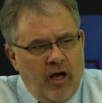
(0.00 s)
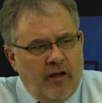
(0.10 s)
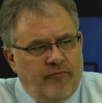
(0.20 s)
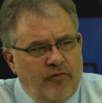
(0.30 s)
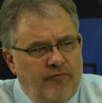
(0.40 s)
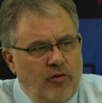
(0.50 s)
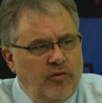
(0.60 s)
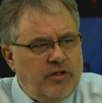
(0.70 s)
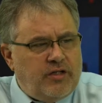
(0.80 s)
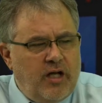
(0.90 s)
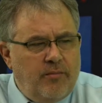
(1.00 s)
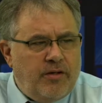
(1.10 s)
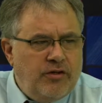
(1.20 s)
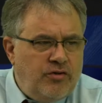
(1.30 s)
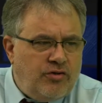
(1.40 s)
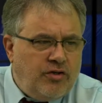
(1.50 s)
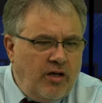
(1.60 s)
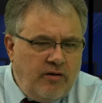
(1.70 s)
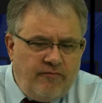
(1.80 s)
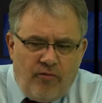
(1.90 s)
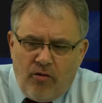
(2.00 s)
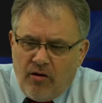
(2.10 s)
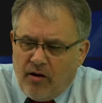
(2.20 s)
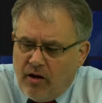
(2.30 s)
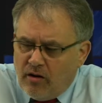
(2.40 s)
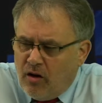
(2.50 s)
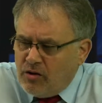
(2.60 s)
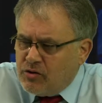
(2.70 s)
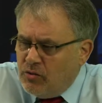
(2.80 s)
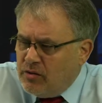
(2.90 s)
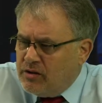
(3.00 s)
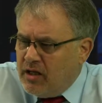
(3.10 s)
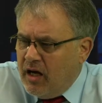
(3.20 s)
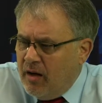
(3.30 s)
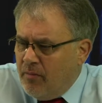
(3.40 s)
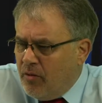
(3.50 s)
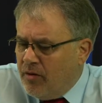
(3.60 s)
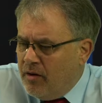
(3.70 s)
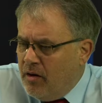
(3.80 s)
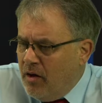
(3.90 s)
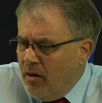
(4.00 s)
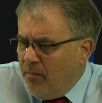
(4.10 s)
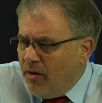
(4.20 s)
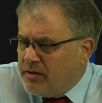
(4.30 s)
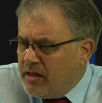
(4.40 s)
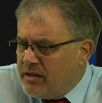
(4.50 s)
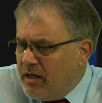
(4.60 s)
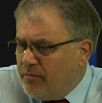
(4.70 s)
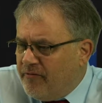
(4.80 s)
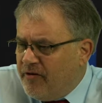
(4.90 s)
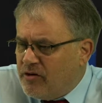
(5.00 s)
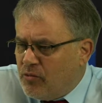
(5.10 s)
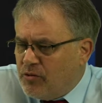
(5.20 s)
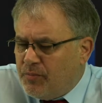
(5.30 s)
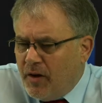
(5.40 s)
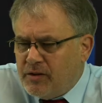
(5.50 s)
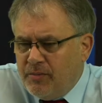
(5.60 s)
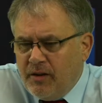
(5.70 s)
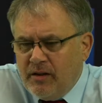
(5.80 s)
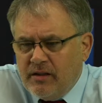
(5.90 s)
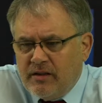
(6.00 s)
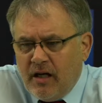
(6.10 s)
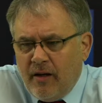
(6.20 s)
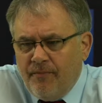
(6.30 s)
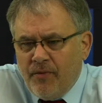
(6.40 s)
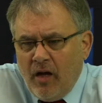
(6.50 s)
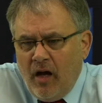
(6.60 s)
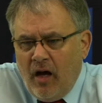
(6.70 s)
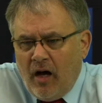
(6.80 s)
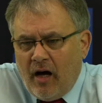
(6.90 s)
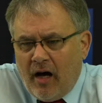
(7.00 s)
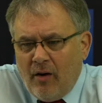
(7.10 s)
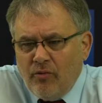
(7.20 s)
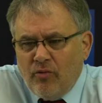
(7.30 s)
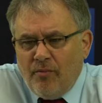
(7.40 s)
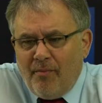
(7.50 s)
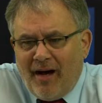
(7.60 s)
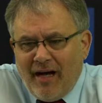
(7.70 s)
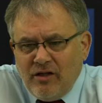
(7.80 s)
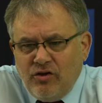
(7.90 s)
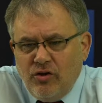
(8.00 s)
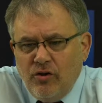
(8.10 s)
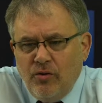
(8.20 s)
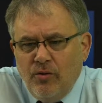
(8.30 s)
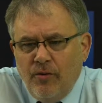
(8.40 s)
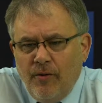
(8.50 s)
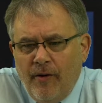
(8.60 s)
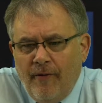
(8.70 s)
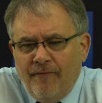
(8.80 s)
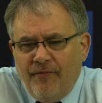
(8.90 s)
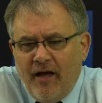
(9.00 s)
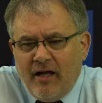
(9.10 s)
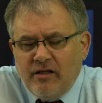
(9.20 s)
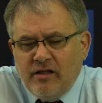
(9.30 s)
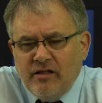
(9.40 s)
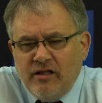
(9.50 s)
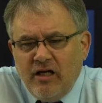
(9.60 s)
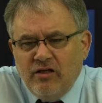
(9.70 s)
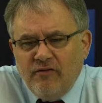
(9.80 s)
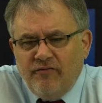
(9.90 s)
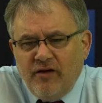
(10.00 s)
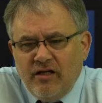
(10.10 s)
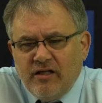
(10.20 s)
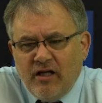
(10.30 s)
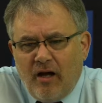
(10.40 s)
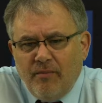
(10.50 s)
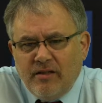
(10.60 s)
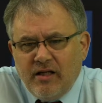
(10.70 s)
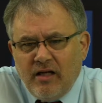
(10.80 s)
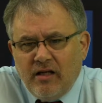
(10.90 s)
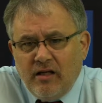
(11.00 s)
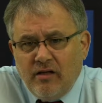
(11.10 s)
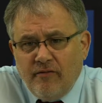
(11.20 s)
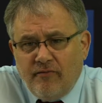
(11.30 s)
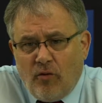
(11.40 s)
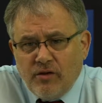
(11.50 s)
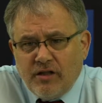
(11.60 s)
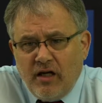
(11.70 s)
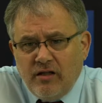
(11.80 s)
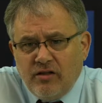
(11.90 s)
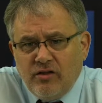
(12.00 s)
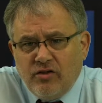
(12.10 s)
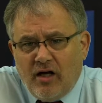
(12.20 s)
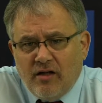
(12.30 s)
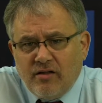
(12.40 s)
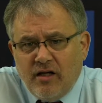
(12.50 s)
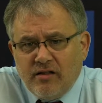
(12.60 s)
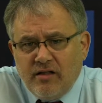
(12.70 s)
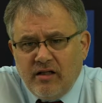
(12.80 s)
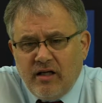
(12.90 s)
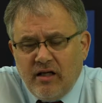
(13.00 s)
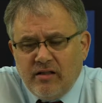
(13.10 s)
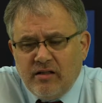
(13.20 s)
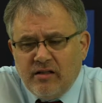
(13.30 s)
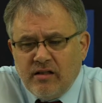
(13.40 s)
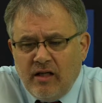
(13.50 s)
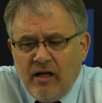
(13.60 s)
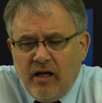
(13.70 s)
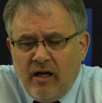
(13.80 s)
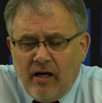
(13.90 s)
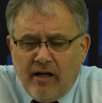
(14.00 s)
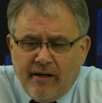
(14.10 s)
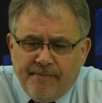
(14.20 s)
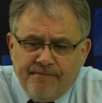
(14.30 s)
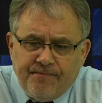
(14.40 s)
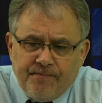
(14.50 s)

If you're viewing this tape because you're studying for a law school exam or the multi-state professional responsibility exam, I would remind you that contingent fees cannot be taken in divorce cases, child custody cases, and